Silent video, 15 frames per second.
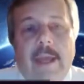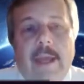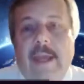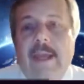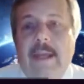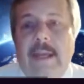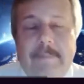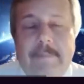
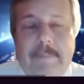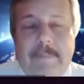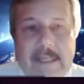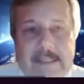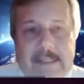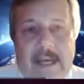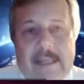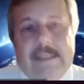let
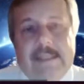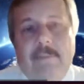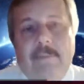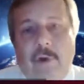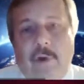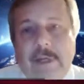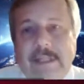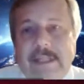me discuss
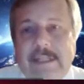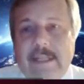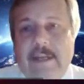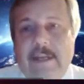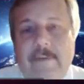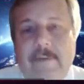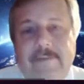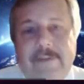in more
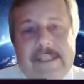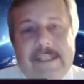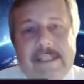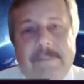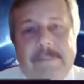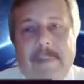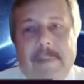detail the physics